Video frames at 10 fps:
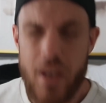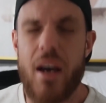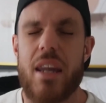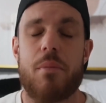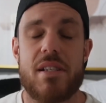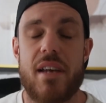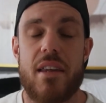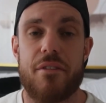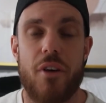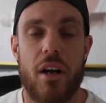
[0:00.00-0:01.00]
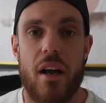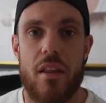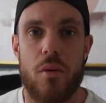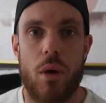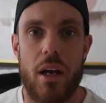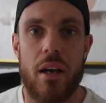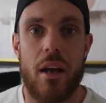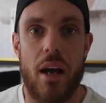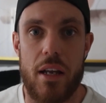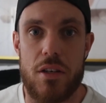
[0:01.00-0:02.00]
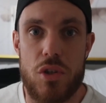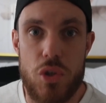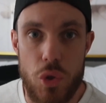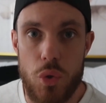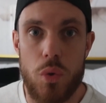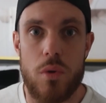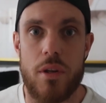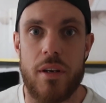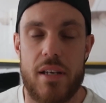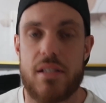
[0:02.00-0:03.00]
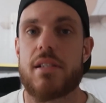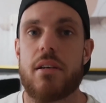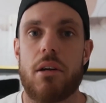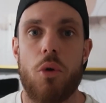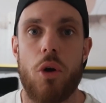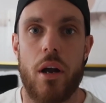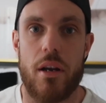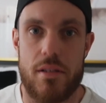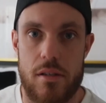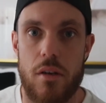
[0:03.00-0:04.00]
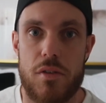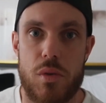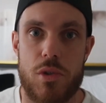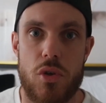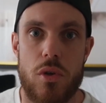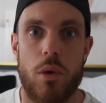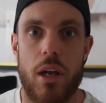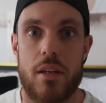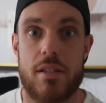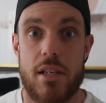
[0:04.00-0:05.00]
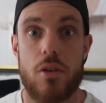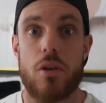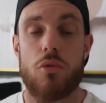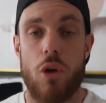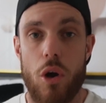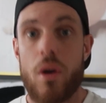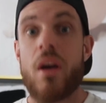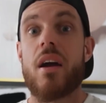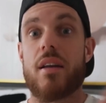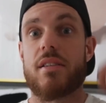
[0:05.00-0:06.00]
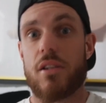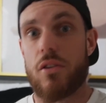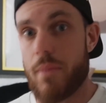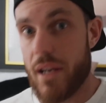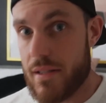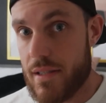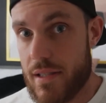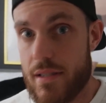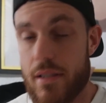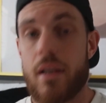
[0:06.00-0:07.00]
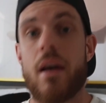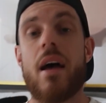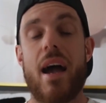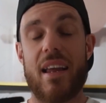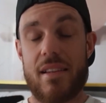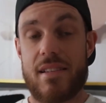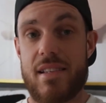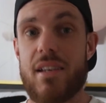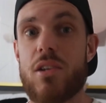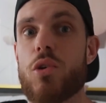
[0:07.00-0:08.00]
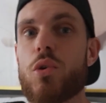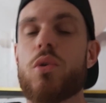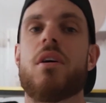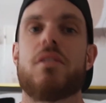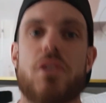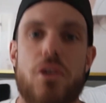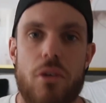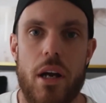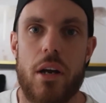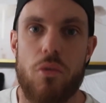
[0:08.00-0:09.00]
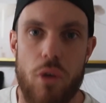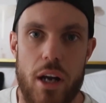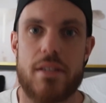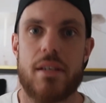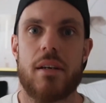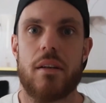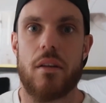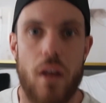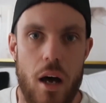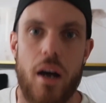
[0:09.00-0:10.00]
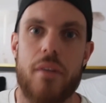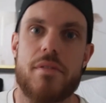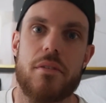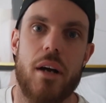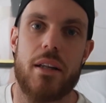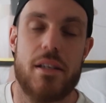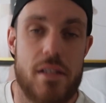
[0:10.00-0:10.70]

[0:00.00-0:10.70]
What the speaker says: And then we stay the fuck out of the way and do the necessary work on ourselves to ensure that we can continue to grow, continue to be consistent, and continue to create great lives, right? This is